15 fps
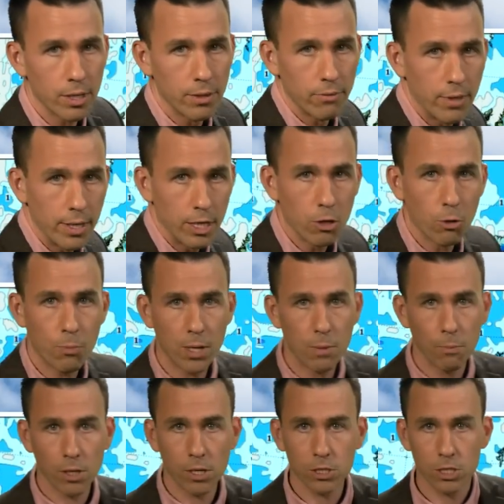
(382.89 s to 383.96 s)
and the European
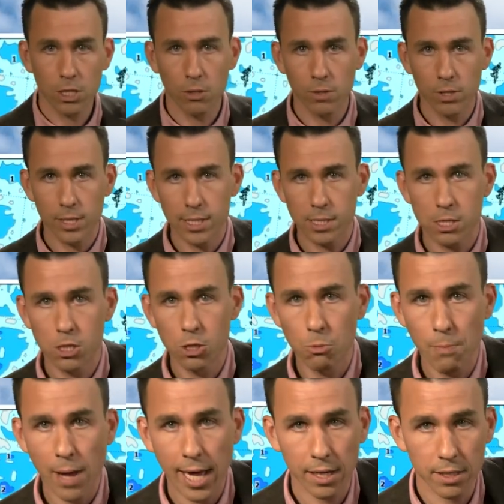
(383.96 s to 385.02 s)
model shown in these two
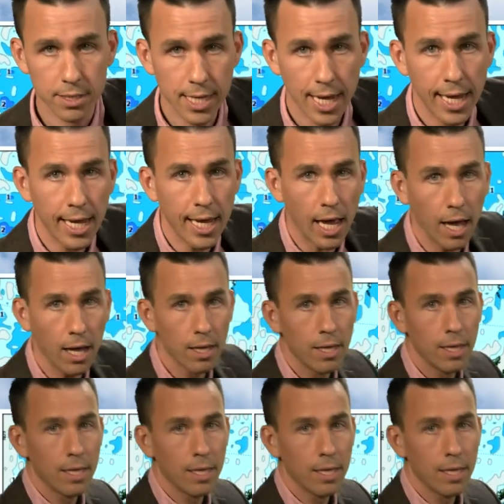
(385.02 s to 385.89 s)
panels here.